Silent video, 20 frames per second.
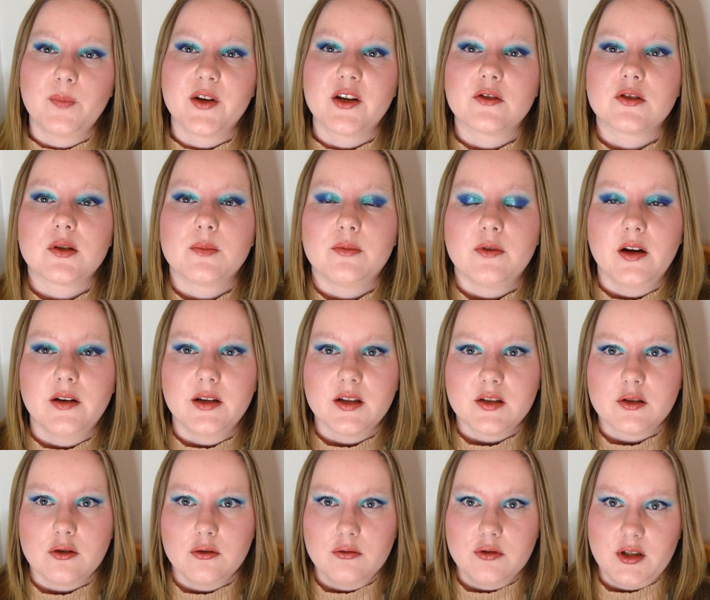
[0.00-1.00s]
because the brand is
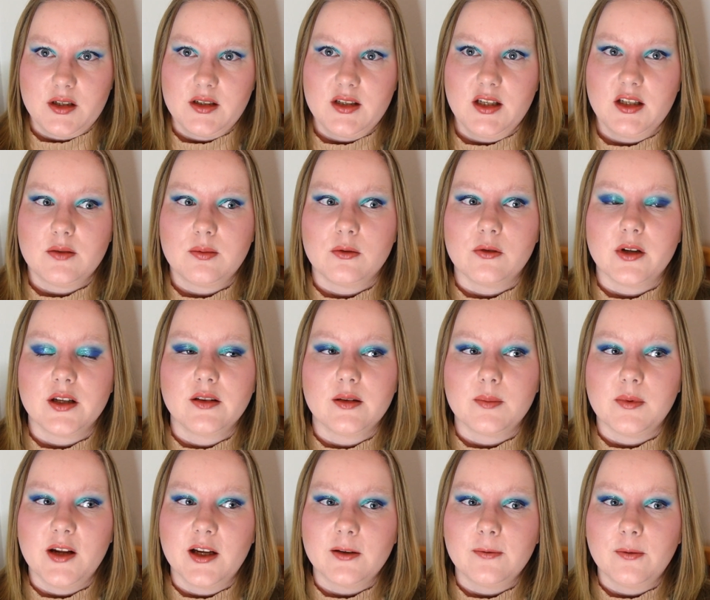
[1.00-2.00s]
so successful in the
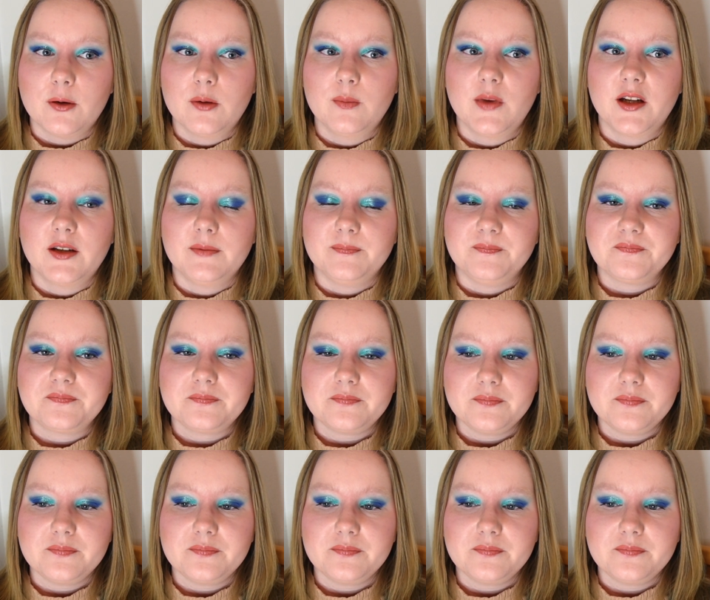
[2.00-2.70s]
platform, and